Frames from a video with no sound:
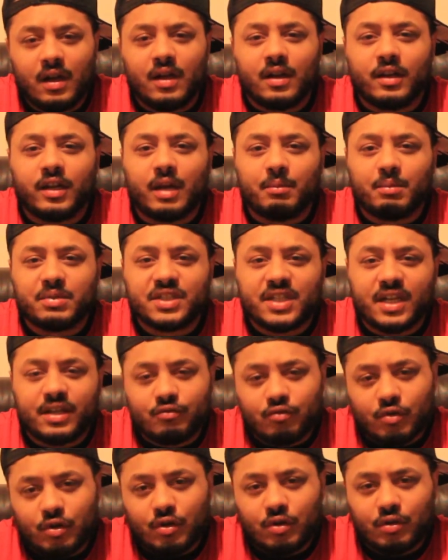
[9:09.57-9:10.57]
Number
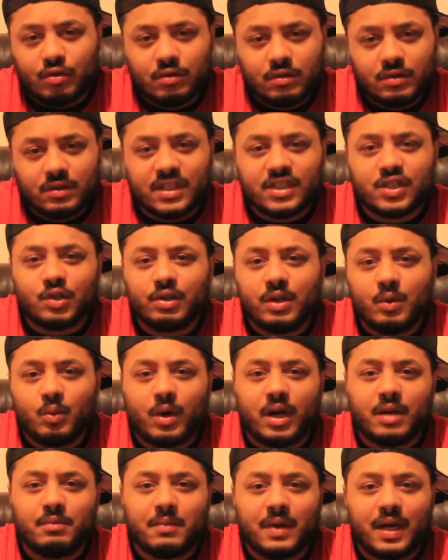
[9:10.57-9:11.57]
10 role, there's only
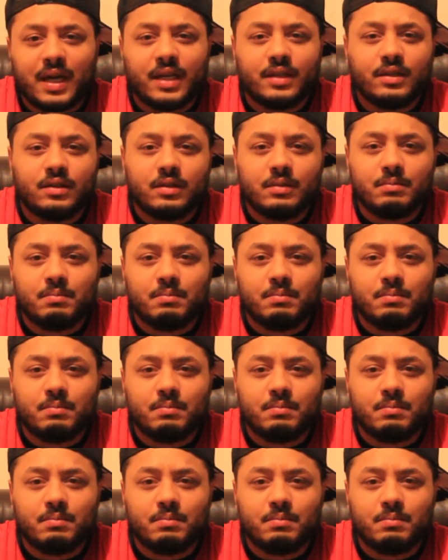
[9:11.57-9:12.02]
one man,